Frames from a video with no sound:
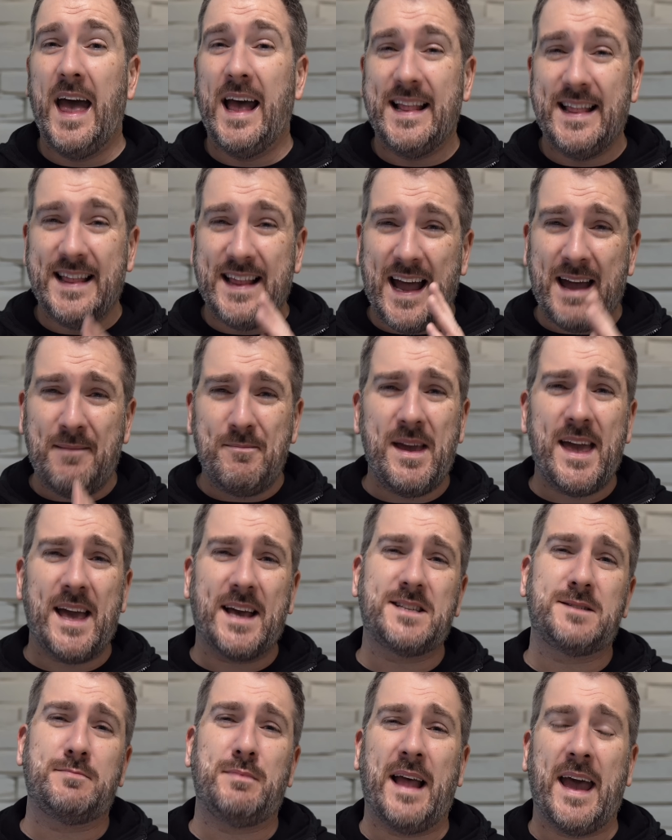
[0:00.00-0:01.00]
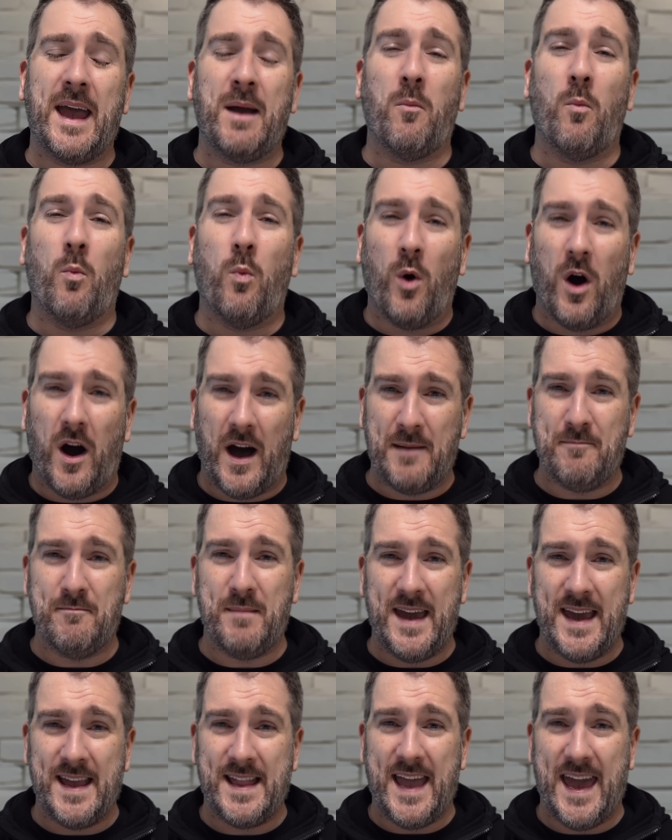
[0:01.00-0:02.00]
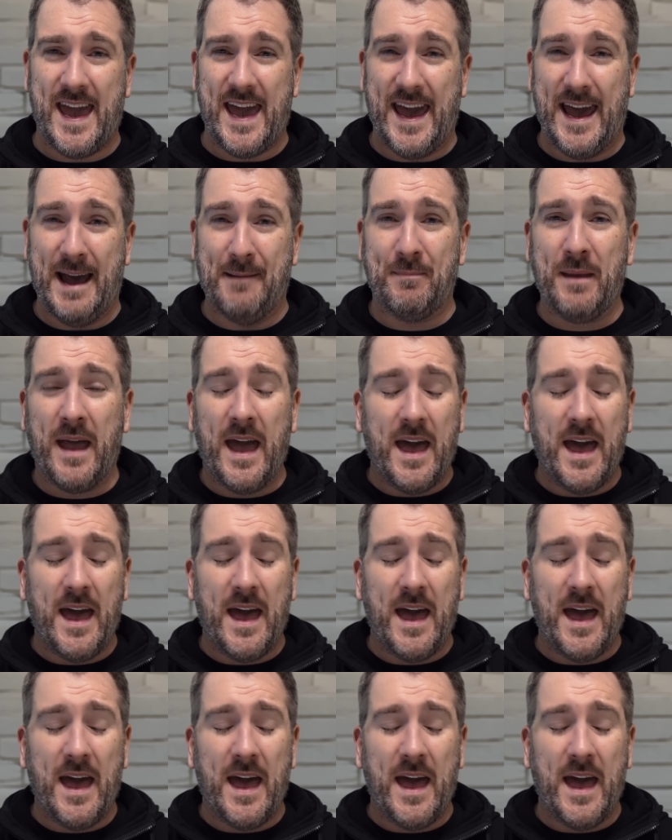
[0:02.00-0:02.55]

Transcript: Let me explain what I mean here.